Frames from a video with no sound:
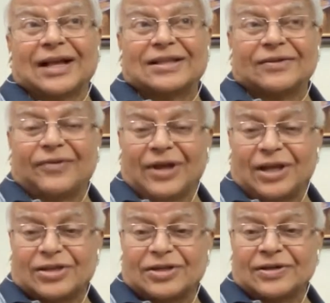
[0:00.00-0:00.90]
this
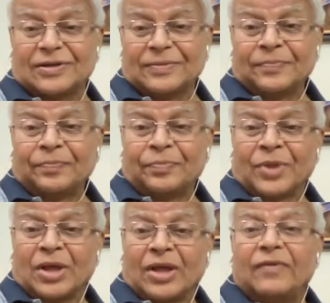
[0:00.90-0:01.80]
calcification
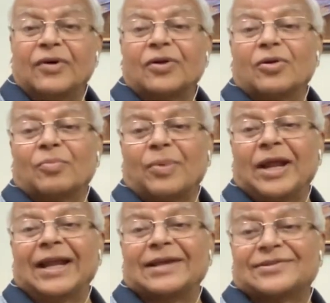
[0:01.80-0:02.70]
even on
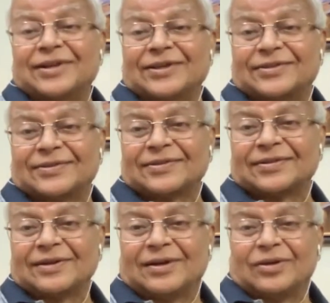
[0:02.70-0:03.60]
plain x-rays.
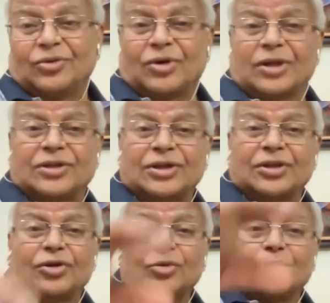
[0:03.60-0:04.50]
You can see the